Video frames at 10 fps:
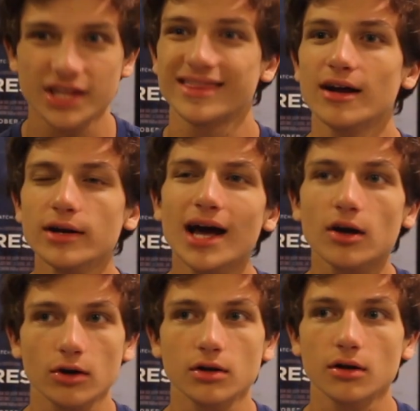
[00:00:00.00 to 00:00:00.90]
They're
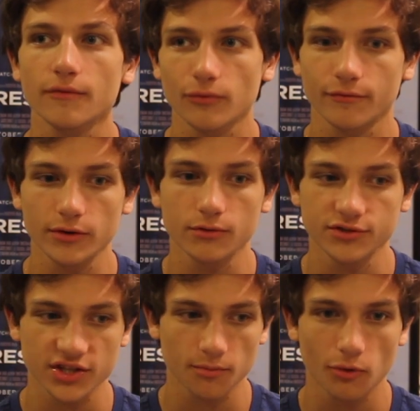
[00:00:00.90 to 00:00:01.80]
not good enough
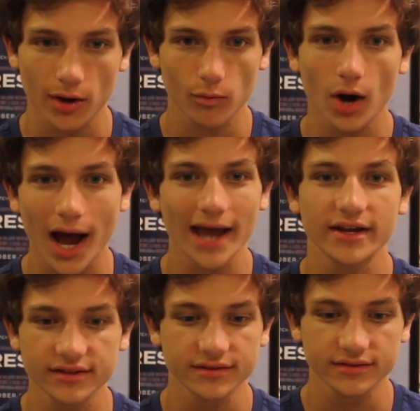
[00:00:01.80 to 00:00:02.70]
reviews to the point where I
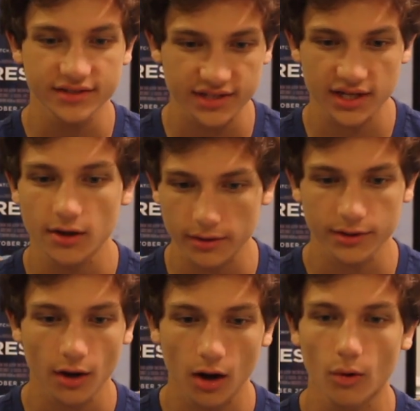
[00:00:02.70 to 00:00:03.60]
can sit here
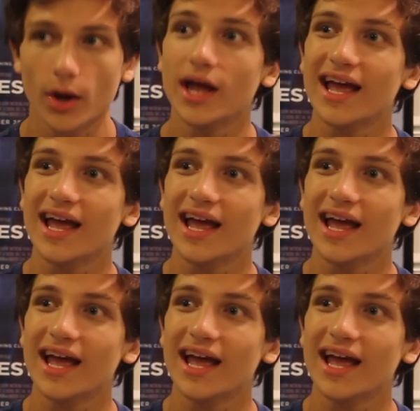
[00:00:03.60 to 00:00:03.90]
and go,